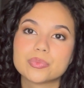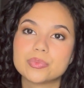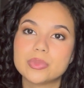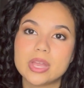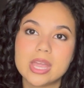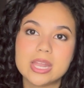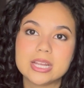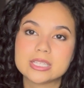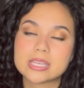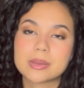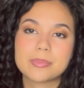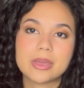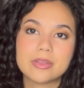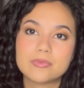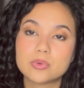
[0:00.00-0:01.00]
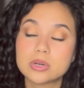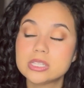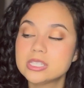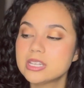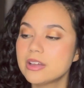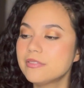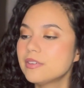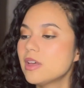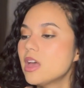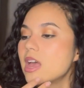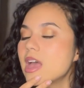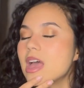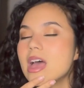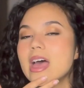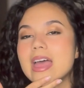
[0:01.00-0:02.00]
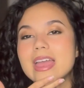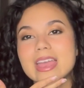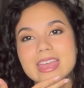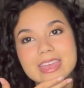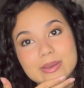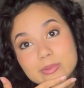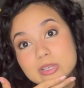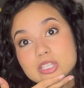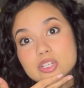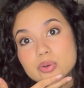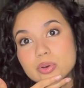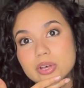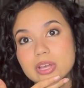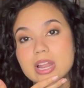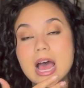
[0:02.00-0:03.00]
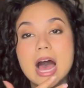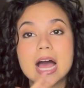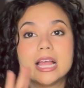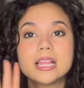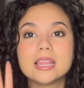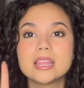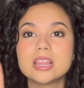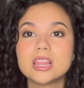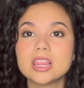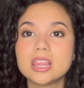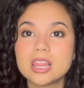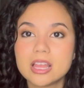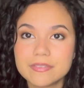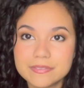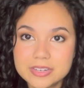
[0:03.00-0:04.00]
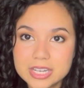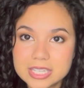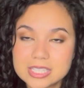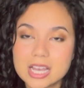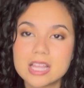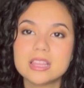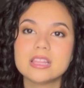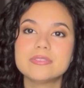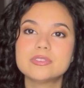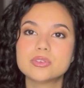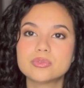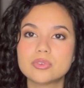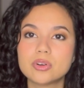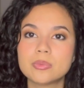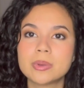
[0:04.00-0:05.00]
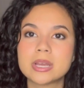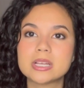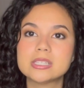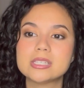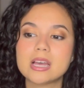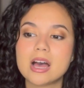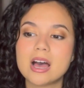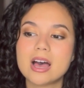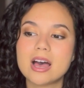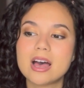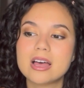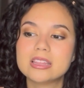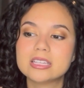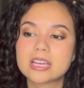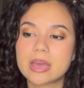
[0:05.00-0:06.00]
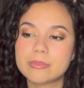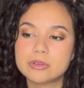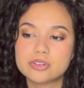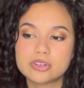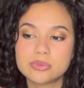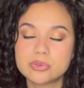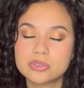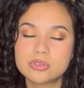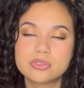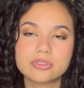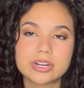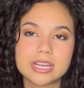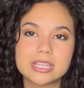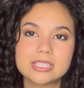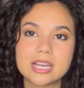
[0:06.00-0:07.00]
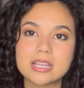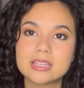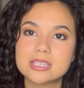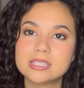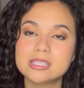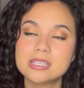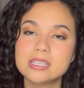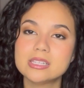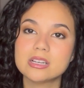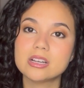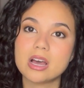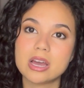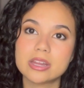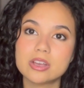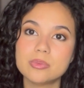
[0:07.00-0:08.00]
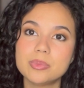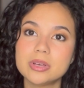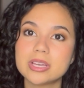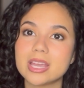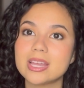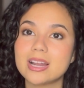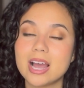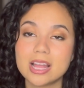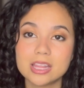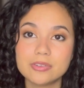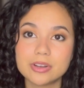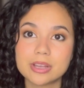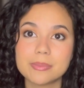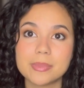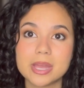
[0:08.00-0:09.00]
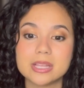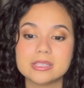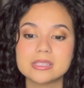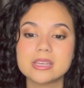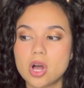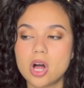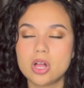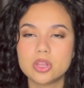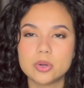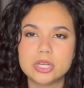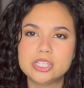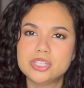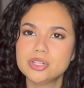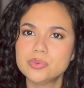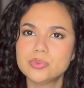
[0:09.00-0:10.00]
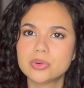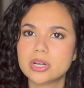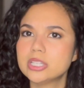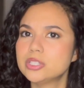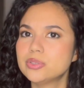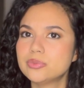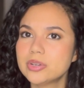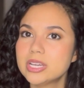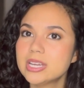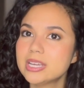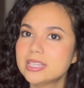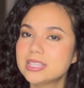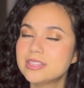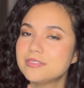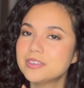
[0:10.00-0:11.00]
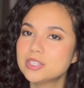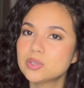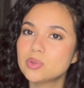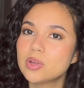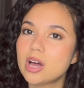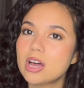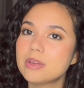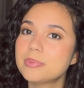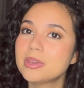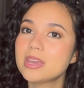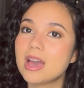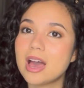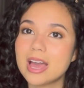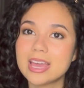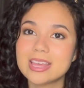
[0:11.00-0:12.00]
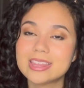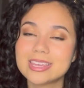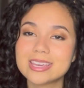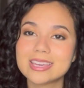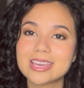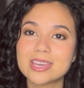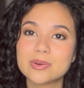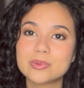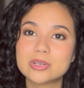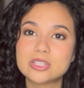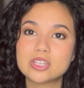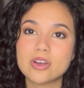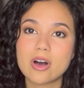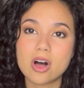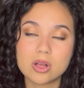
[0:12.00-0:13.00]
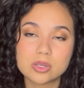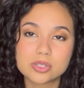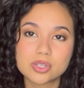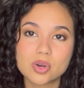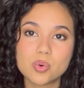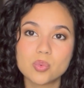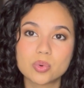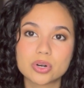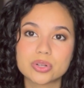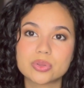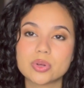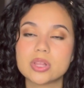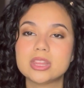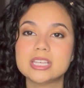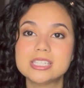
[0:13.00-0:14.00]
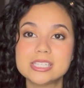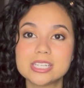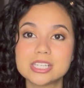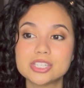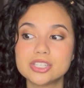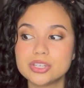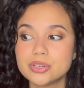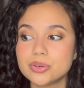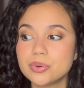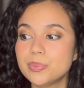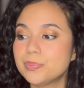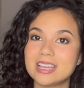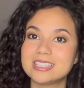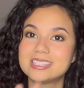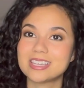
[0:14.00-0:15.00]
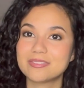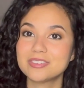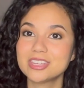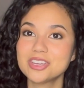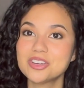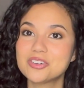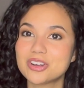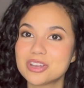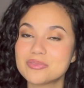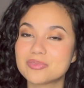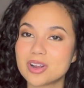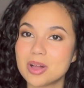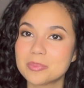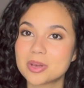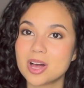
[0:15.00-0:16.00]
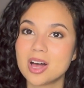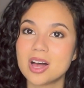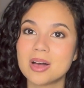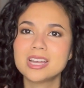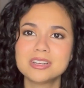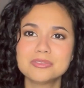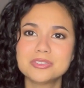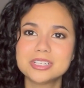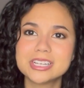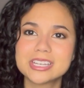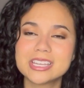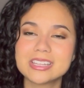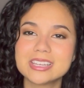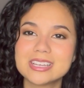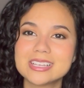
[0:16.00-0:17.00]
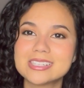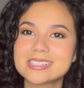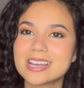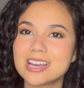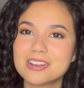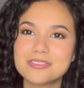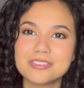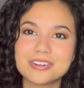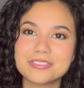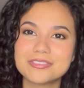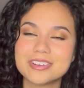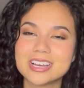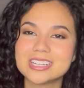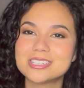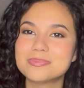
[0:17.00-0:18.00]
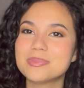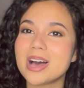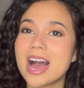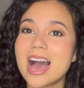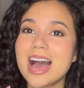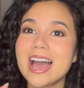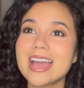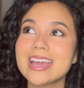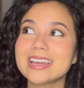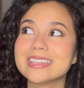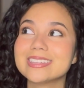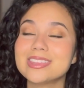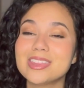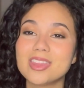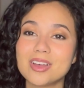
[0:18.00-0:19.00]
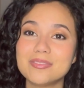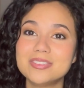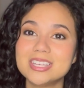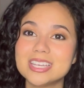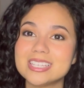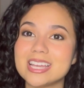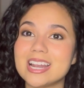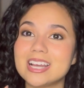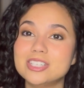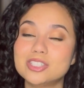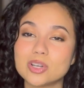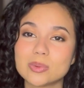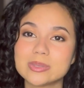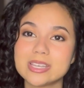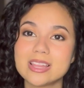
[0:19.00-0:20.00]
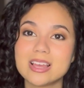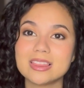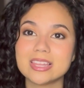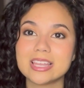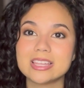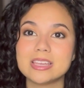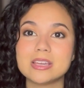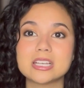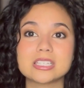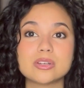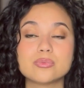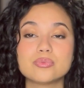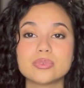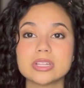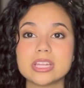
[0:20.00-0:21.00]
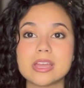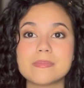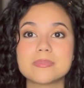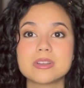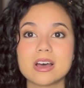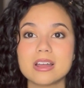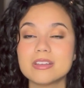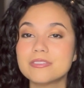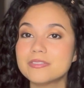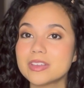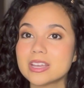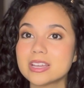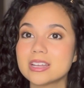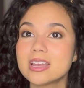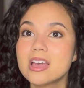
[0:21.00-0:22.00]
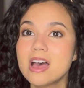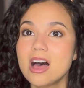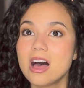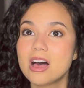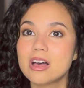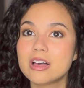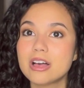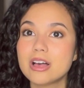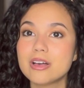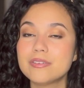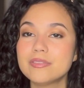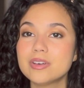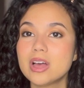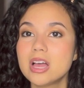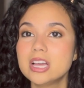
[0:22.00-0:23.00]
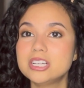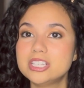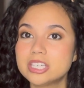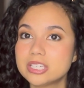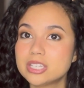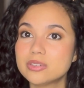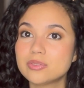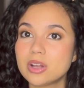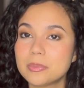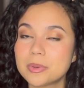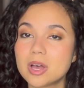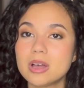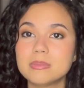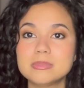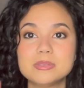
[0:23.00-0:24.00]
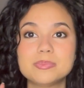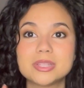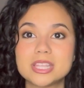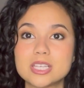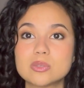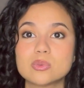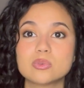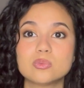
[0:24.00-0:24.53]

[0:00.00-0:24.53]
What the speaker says: and it's like paid for and stuff. It was so good. I loved it. I loved the romance. The chemistry was great. I listened to this on audiobook and highly recommend. Although I still want to read it, the physical copy, I think it was also worth listening to. It's definitely a great rom-com. Kind of ridiculous, kind of far-fetched, but I loved it. And I don't say that lightly because I really am not a fan of cheesy rom-coms, but this one